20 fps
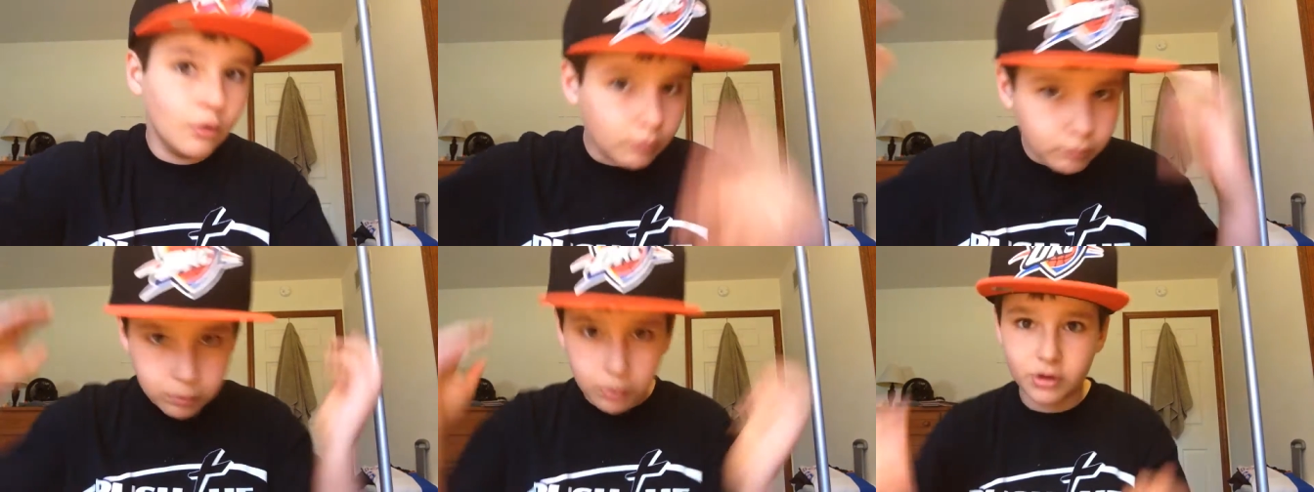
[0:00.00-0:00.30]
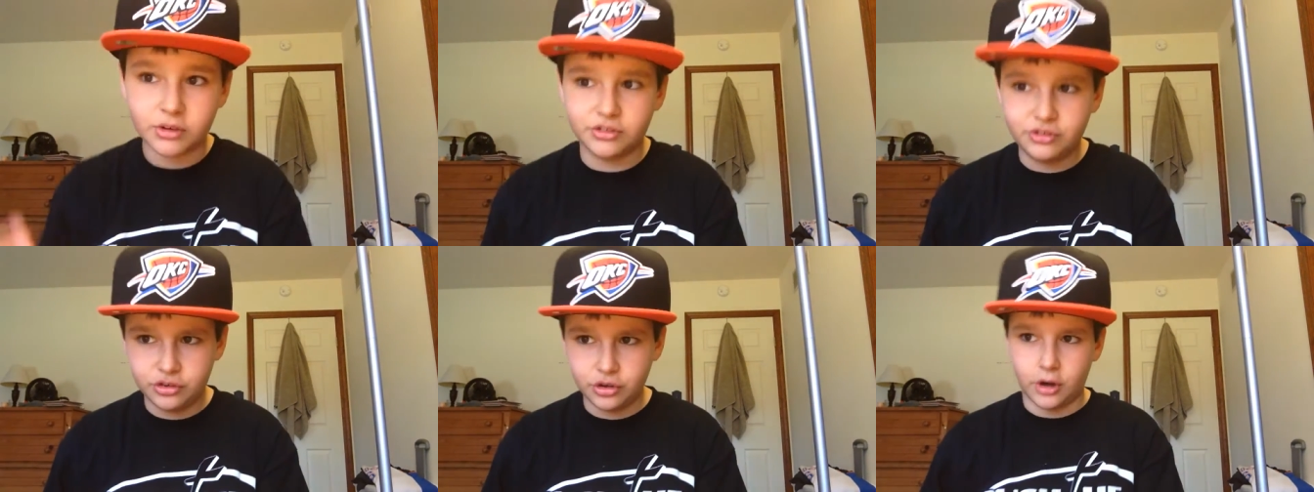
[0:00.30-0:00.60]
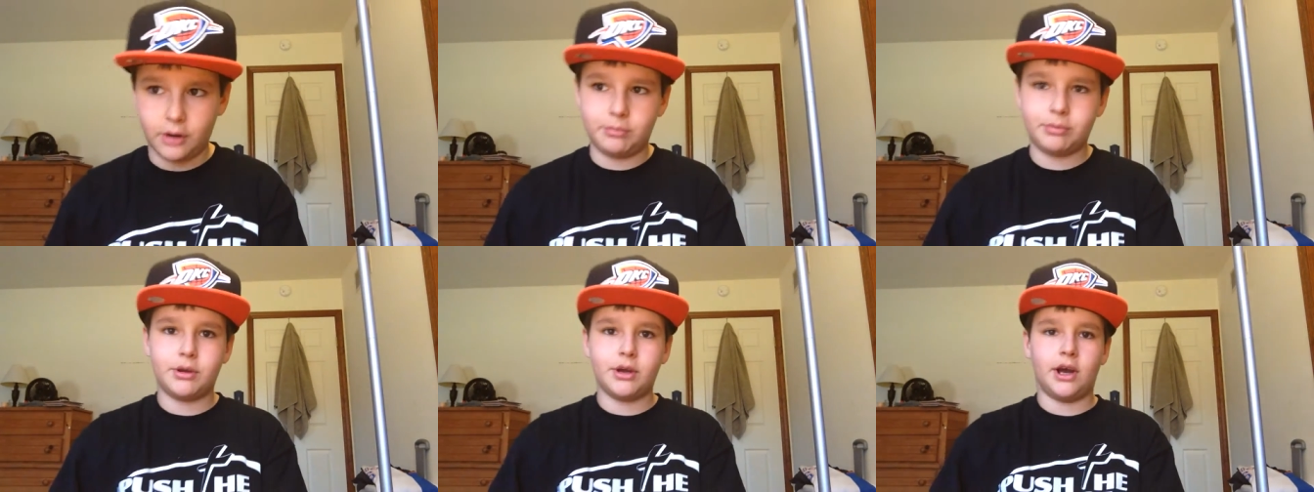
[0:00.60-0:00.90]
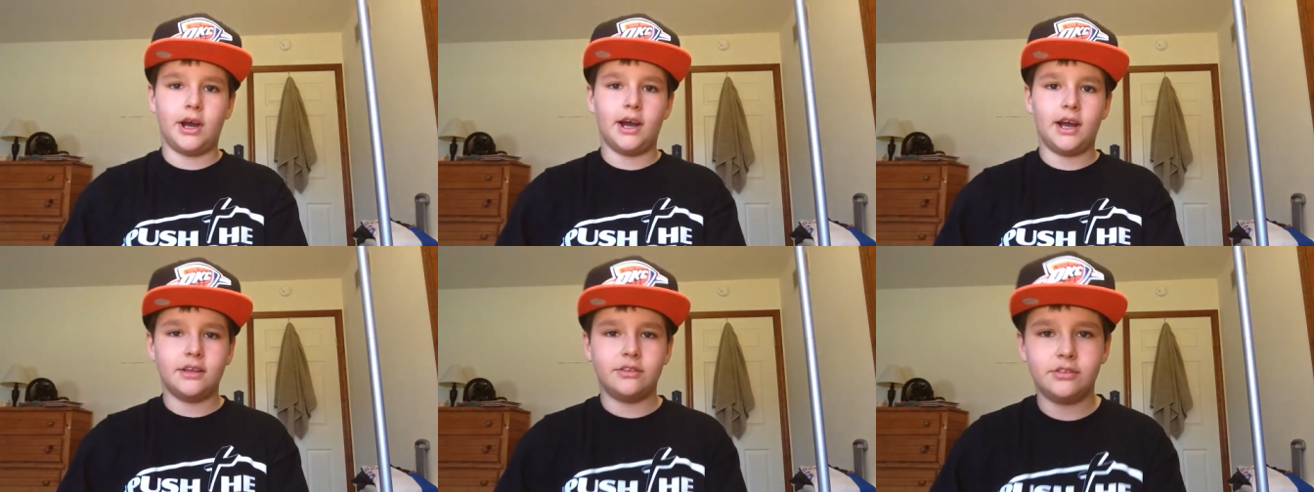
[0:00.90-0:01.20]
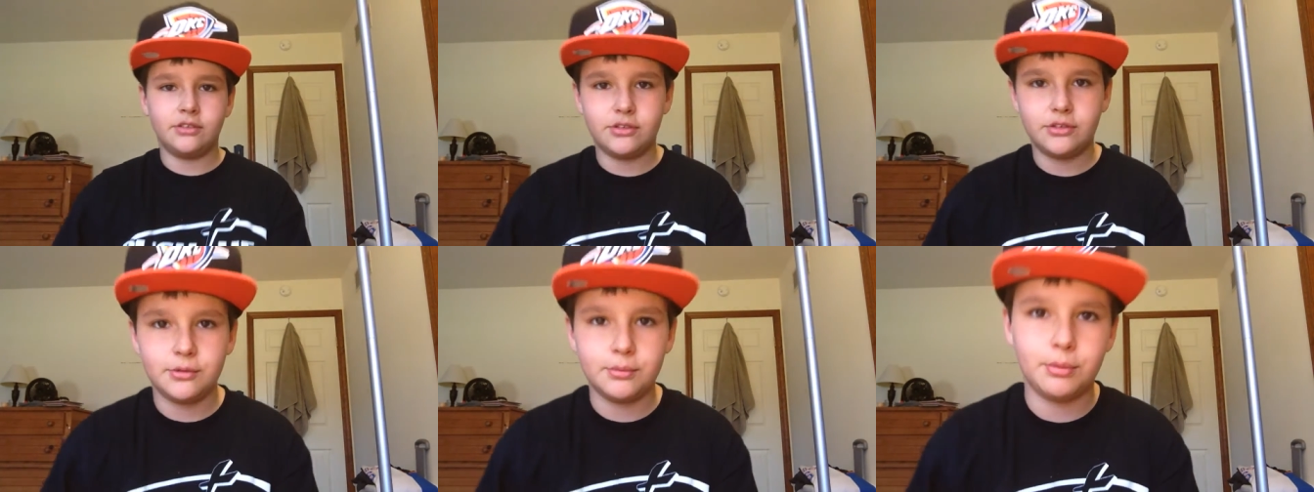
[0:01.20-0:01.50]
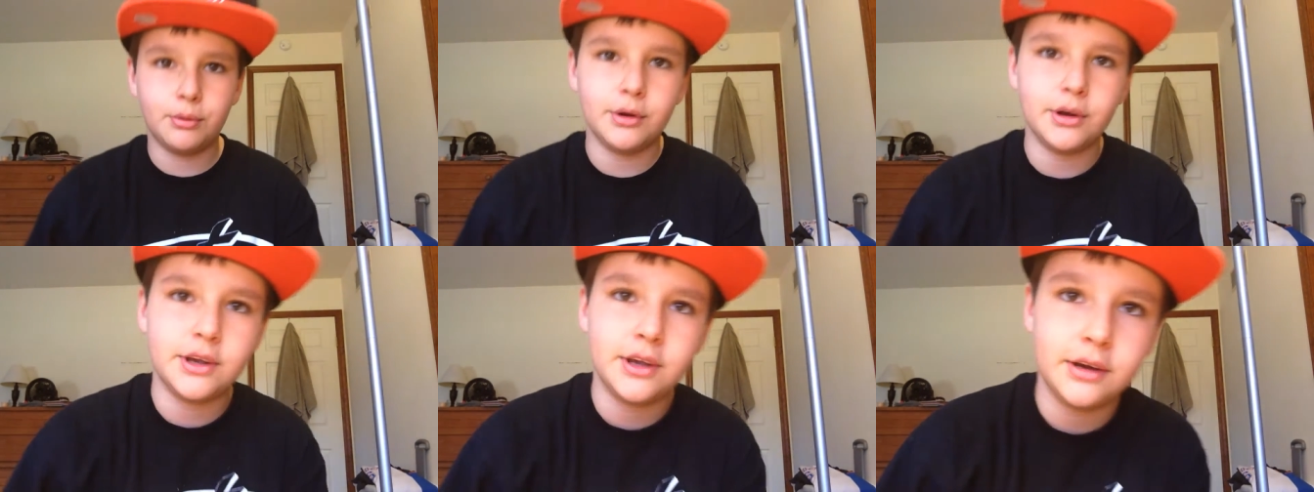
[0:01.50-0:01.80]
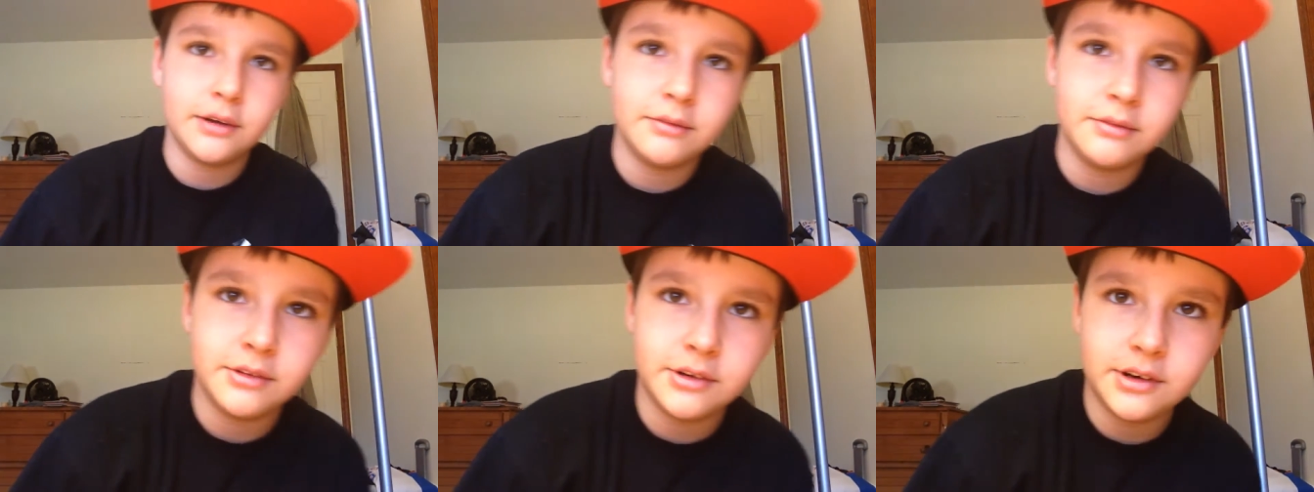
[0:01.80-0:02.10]
What's up, guys? It's your boy
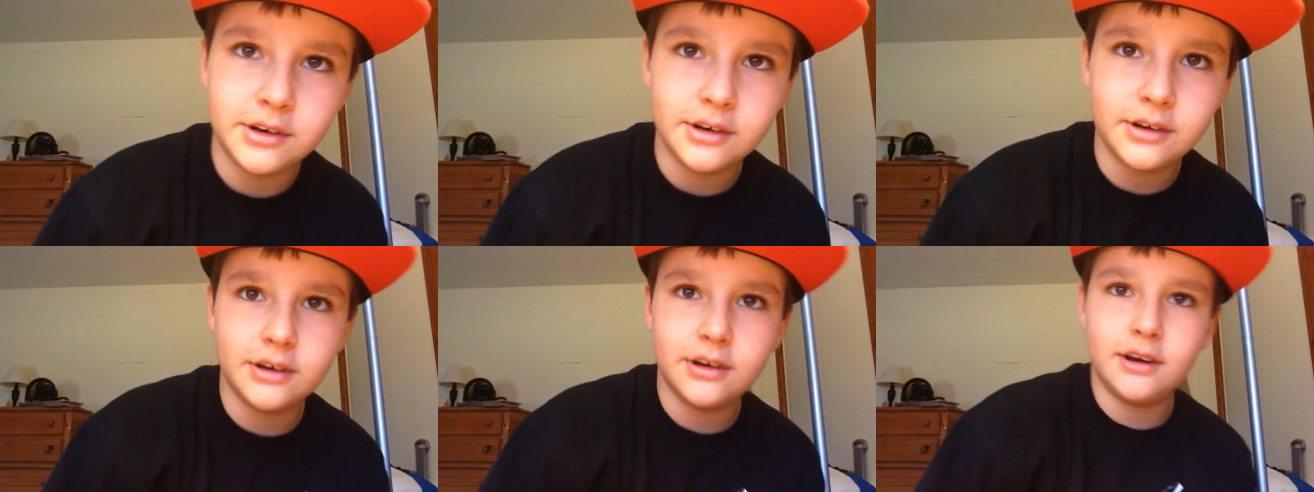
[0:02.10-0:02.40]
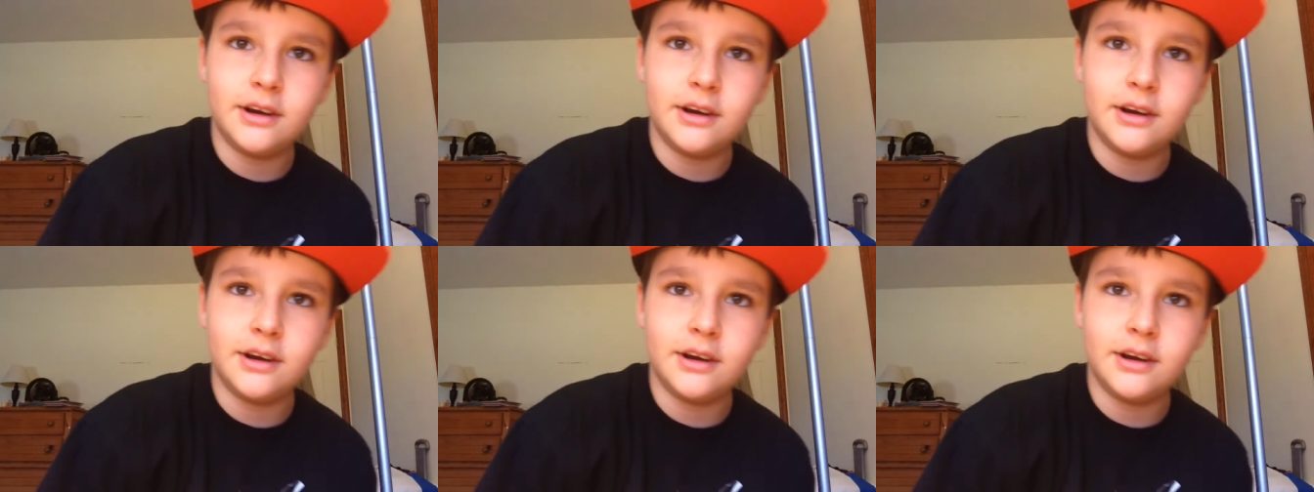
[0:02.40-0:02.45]
Kevin here,